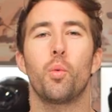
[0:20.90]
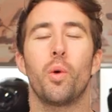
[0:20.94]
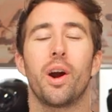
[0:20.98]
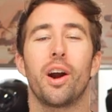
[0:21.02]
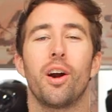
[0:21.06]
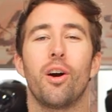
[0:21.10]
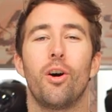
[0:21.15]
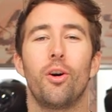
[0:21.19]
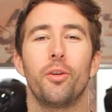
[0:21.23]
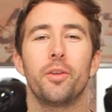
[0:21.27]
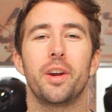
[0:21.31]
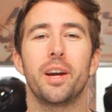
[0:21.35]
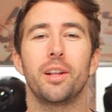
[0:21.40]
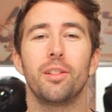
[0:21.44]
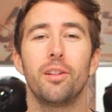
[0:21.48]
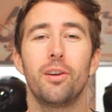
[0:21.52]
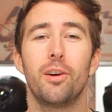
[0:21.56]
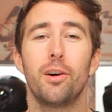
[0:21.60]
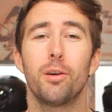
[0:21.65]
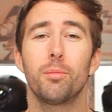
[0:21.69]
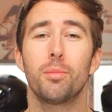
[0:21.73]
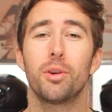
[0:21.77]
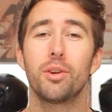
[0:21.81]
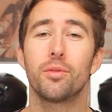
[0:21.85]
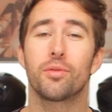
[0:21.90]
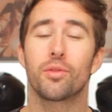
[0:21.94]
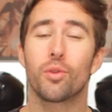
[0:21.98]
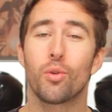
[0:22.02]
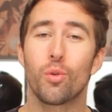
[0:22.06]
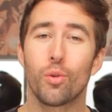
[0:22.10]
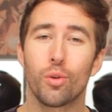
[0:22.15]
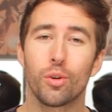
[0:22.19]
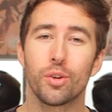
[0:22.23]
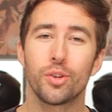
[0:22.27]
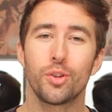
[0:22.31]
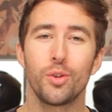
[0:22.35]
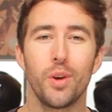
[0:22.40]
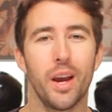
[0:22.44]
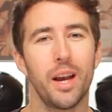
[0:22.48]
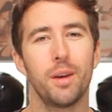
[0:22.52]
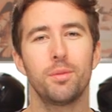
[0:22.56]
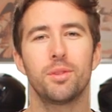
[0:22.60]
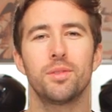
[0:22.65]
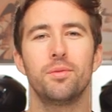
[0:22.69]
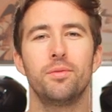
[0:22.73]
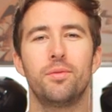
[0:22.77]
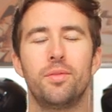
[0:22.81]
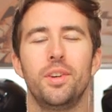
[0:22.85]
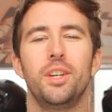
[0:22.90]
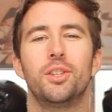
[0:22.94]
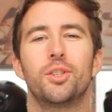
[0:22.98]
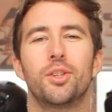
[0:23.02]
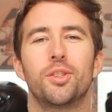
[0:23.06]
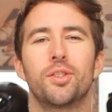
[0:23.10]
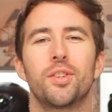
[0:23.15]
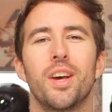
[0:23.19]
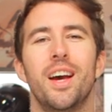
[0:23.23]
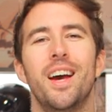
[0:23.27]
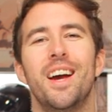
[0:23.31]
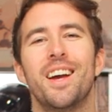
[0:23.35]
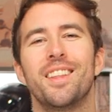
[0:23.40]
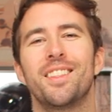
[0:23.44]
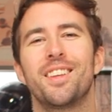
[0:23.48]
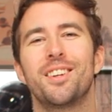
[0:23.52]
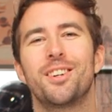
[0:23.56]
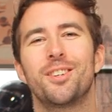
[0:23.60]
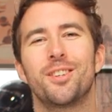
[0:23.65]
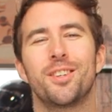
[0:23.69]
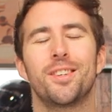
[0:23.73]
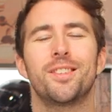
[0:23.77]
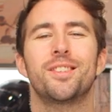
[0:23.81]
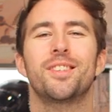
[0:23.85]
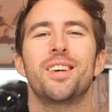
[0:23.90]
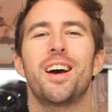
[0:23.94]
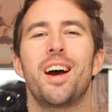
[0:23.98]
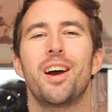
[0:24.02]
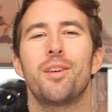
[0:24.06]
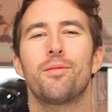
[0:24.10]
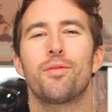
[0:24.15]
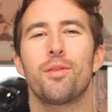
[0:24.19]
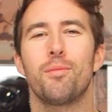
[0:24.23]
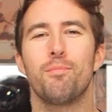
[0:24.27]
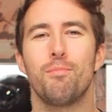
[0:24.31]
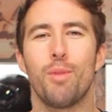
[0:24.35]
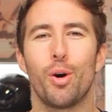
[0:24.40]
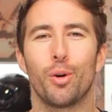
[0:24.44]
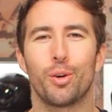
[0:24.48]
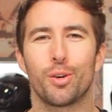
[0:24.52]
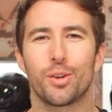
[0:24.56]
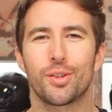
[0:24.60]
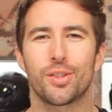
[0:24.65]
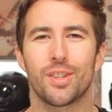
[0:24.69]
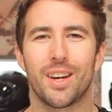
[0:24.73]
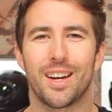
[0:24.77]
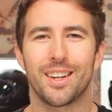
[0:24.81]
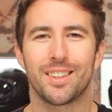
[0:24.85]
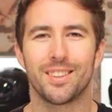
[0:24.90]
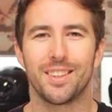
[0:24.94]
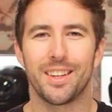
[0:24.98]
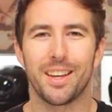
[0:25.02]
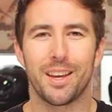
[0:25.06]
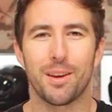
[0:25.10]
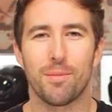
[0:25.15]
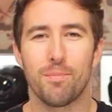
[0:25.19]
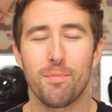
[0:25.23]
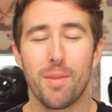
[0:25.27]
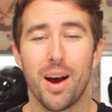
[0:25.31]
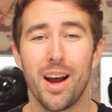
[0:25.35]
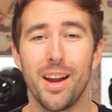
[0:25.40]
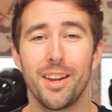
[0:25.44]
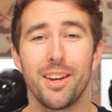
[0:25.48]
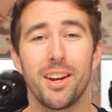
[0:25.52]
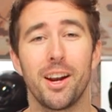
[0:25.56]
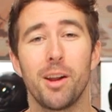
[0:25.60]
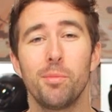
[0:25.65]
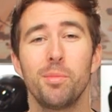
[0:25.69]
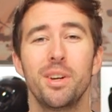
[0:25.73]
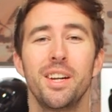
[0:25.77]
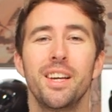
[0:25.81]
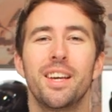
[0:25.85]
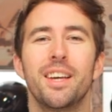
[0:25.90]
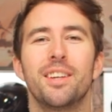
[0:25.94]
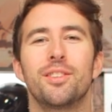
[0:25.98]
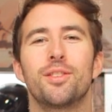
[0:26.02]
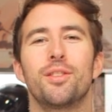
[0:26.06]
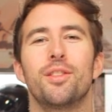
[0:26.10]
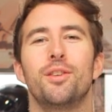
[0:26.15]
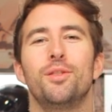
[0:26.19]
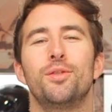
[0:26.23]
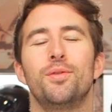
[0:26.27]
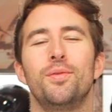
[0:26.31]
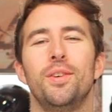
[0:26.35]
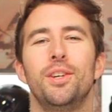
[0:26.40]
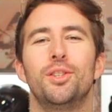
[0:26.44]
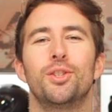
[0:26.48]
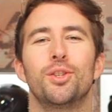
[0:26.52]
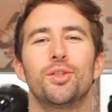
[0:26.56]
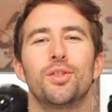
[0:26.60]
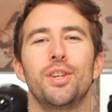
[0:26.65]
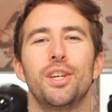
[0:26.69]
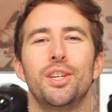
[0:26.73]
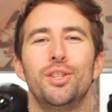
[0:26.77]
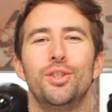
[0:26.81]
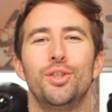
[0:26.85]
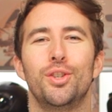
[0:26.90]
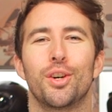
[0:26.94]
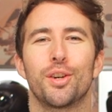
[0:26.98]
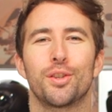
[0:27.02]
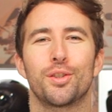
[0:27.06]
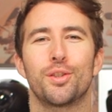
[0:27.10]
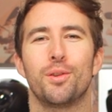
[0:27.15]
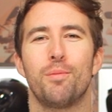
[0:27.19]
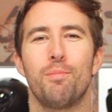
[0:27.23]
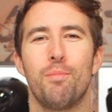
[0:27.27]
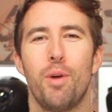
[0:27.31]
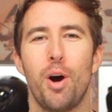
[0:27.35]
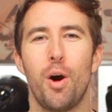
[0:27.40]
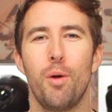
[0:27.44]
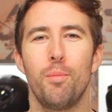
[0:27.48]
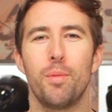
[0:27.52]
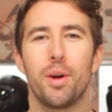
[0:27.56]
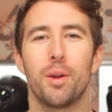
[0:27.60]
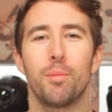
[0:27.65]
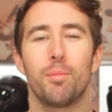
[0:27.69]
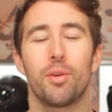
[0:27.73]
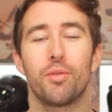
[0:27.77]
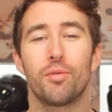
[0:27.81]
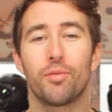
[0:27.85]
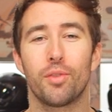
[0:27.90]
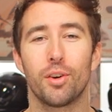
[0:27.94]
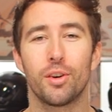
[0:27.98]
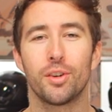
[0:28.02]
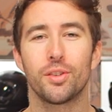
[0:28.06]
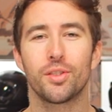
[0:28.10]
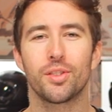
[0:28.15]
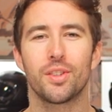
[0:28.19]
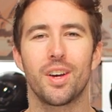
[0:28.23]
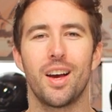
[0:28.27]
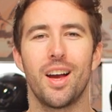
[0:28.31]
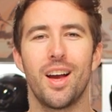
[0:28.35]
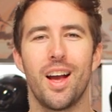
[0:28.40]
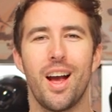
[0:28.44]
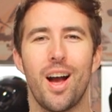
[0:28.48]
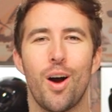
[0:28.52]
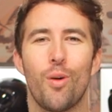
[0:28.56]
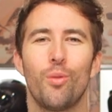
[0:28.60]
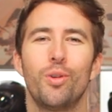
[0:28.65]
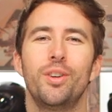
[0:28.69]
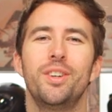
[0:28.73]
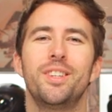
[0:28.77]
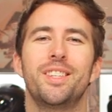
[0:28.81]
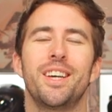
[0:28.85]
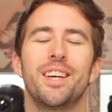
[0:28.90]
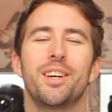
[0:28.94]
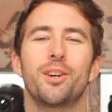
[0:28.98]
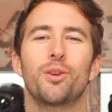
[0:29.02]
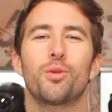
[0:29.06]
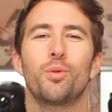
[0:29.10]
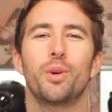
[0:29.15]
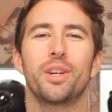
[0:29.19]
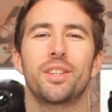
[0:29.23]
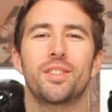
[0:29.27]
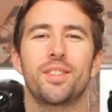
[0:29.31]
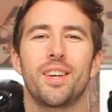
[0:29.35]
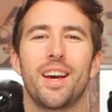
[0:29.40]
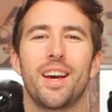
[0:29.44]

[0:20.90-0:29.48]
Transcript: can wear all day long. But of course, you have some features that are designed for motorcycling in mind. I'm gonna get to those features in just a moment. But first, I wanna take a quick